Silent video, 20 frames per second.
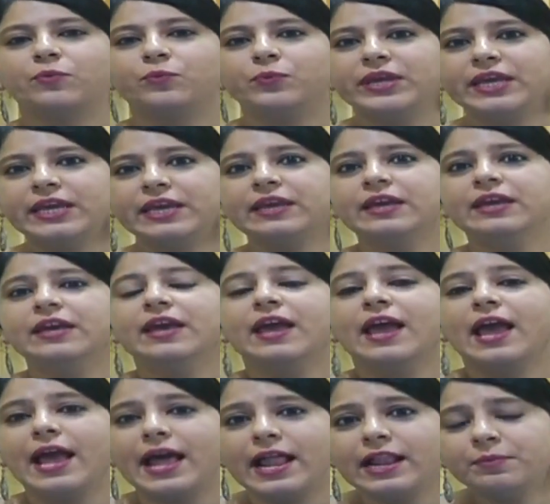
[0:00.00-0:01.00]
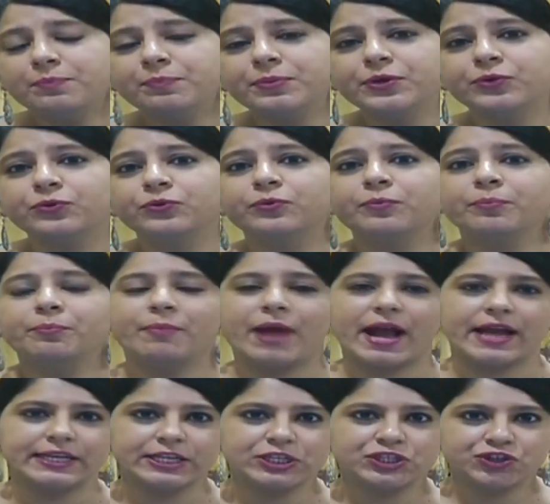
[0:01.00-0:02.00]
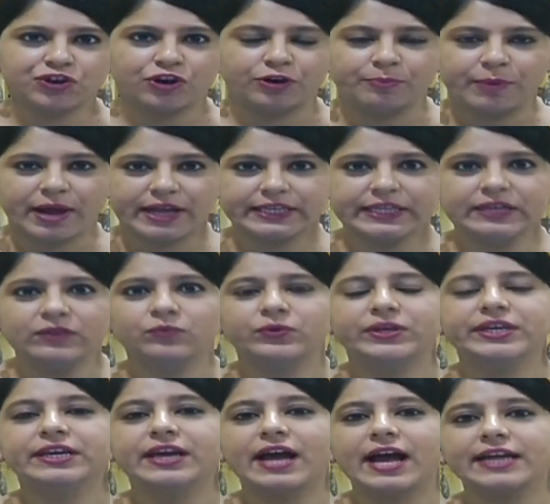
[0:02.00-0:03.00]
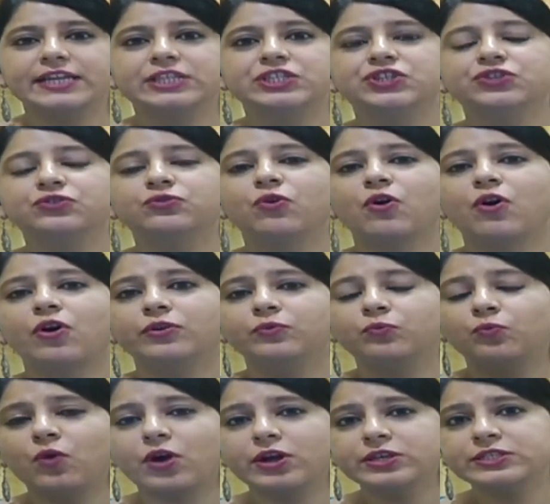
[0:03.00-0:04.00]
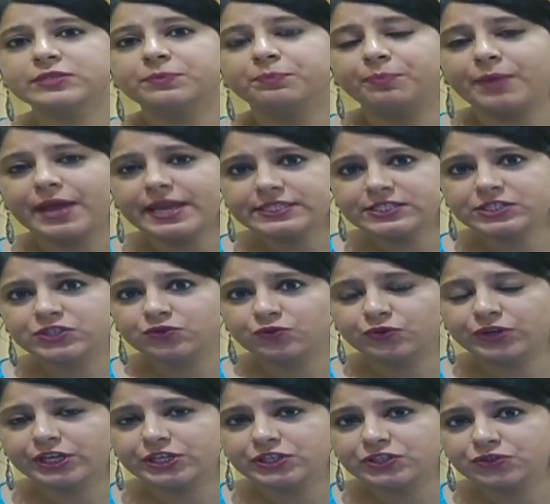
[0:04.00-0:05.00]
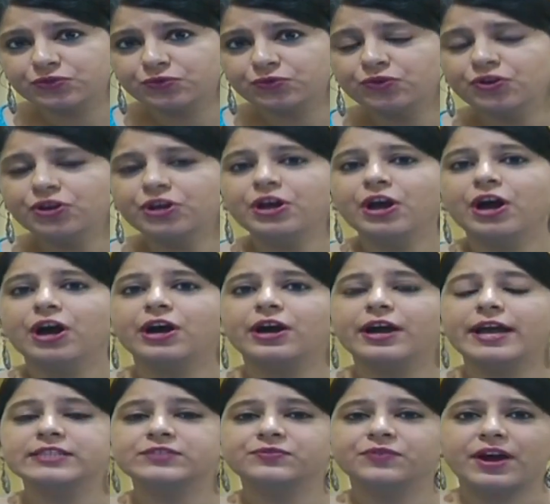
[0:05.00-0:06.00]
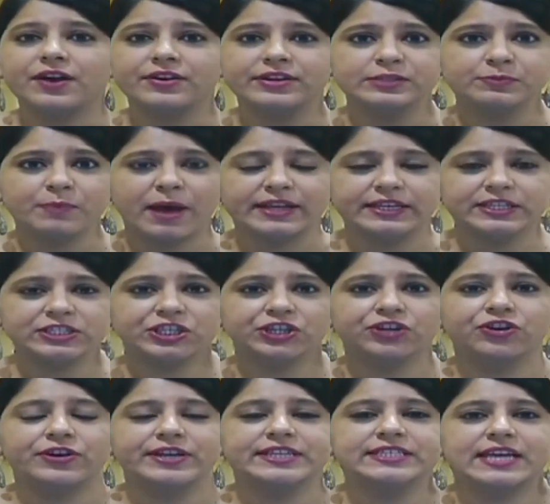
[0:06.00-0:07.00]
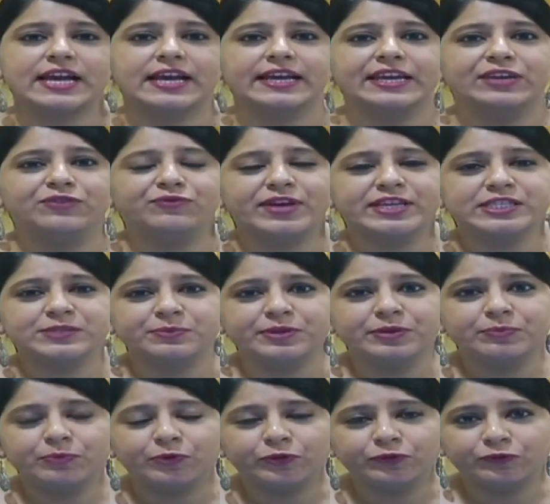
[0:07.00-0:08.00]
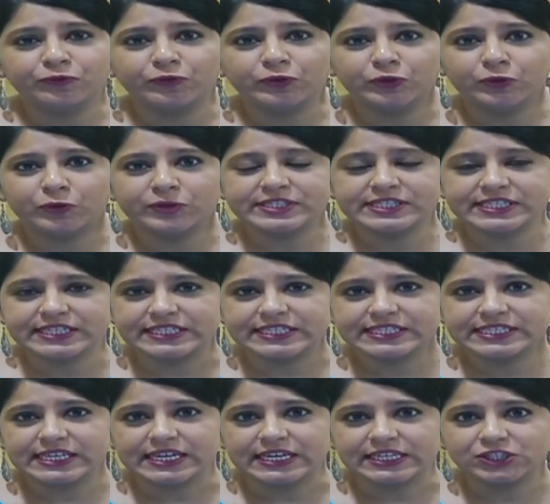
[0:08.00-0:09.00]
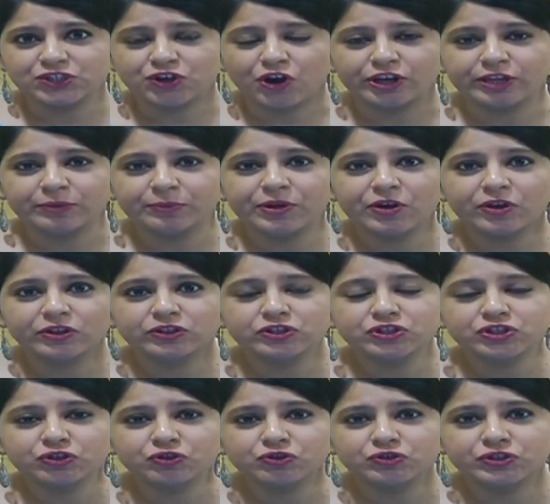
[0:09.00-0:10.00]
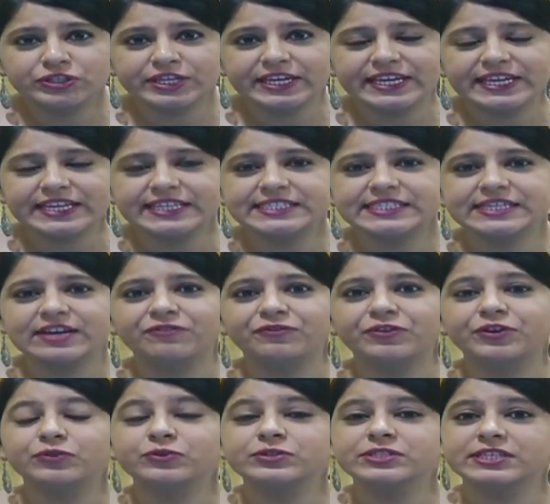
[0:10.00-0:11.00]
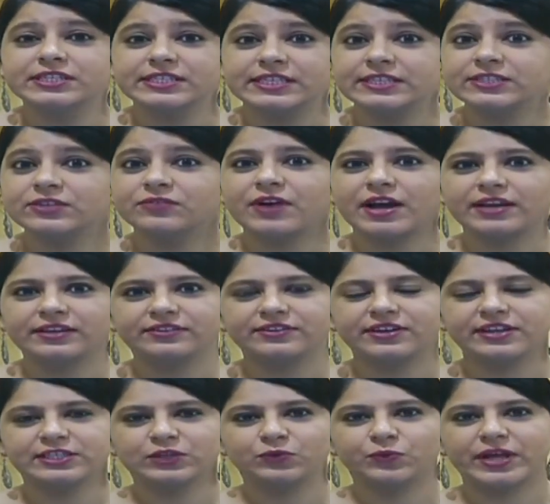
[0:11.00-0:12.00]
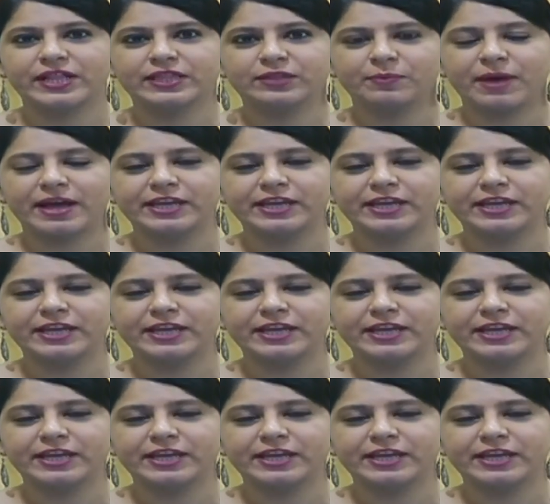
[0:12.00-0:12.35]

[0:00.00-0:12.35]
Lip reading: where we help you manage your money. We guide you on what best you can do as far as managing your entire investment portfolio is concerned. Joining me on the show today is Feroze Azeez of Anand Rathi Wealth